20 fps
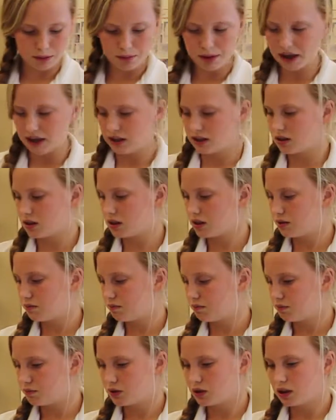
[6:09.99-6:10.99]
base.
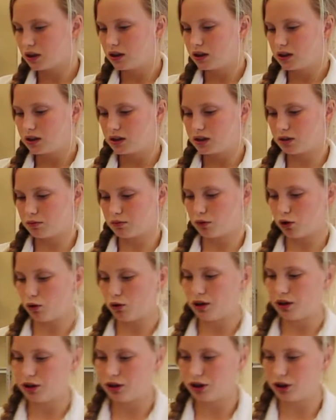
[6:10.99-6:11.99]
So I'm
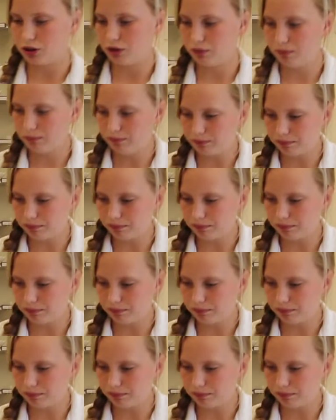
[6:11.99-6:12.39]
going to.